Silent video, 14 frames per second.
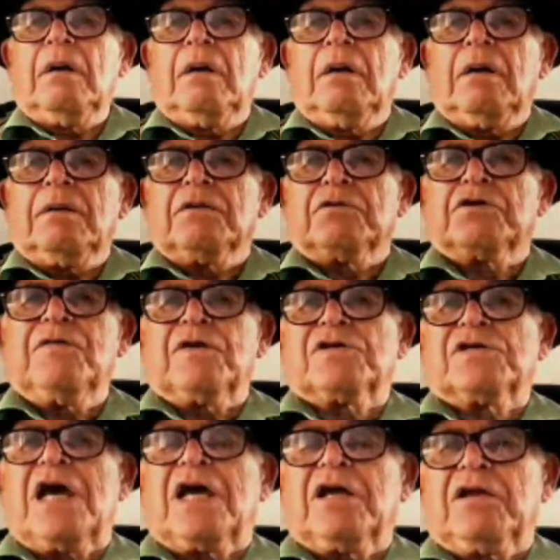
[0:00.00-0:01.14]
The chief
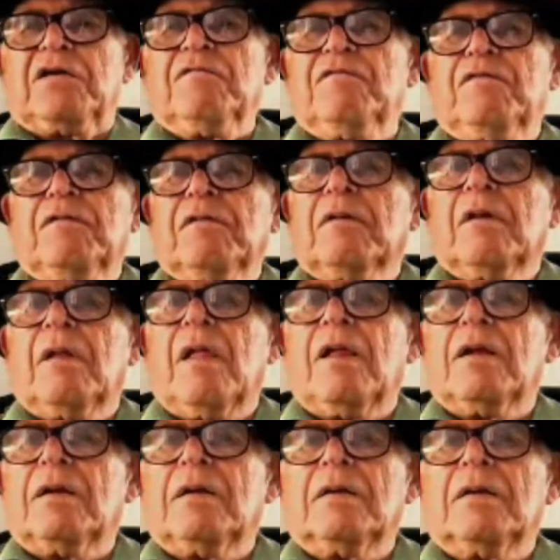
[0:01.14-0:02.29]
executive
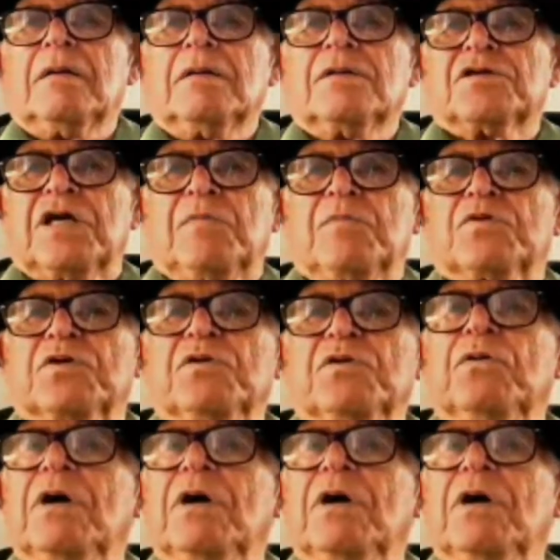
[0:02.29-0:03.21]
seems to